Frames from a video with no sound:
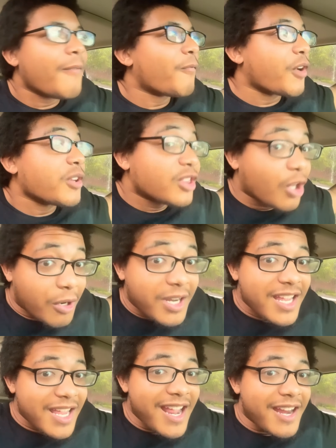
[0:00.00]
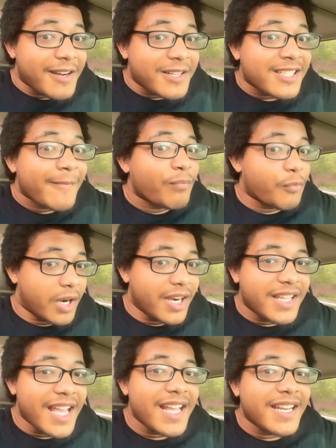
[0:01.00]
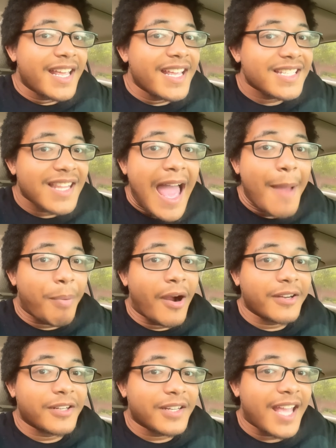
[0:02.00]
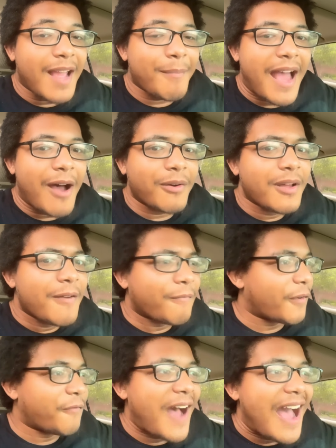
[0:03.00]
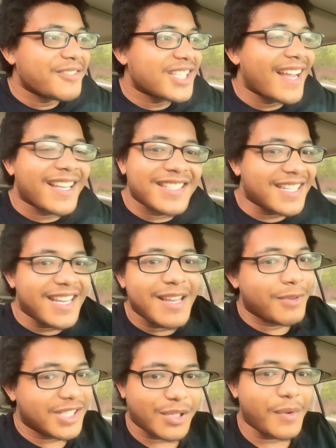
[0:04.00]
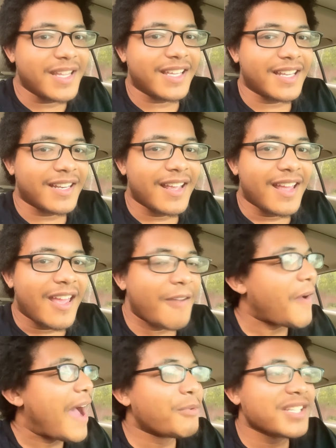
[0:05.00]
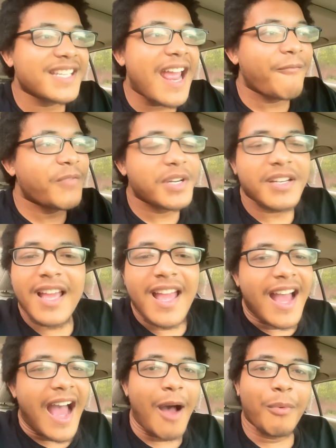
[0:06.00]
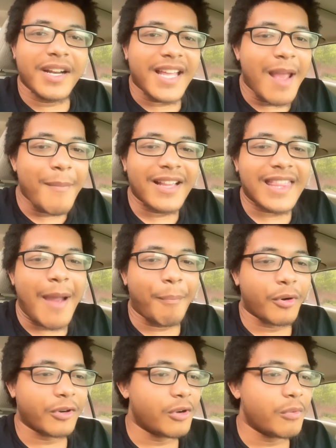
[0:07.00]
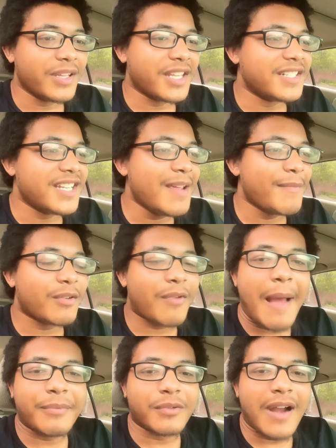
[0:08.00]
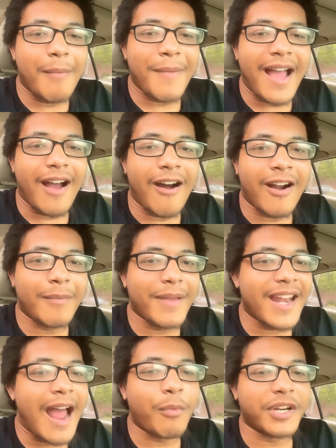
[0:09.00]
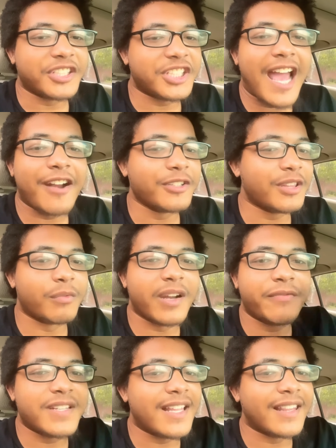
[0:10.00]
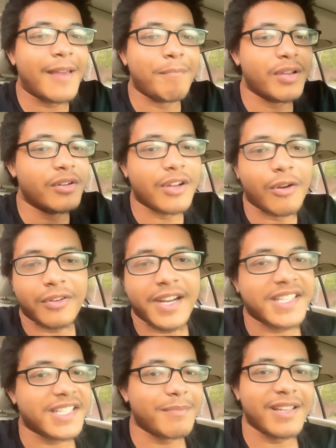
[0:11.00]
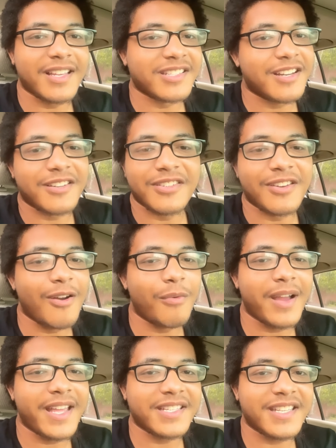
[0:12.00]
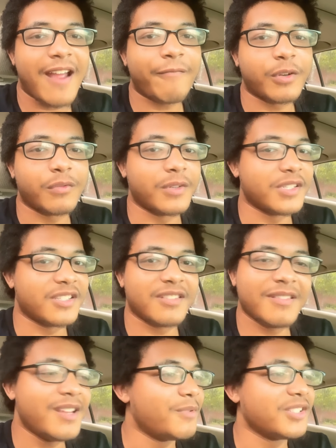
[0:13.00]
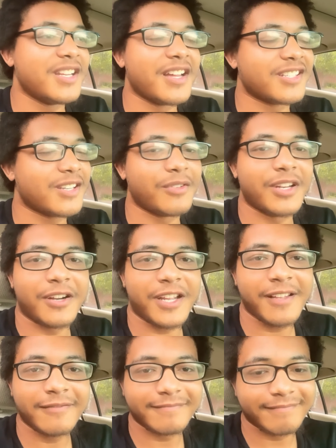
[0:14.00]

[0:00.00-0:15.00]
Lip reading: for 30 years, where, again, his lab partner came out for 5 seconds and he was tweaking. If I was Stanford, I would have came out that portal with a demon wrapped around my arm, and I would have shattered the rift and let Bill go crazy, because there's no way. Stanford was done so dirty.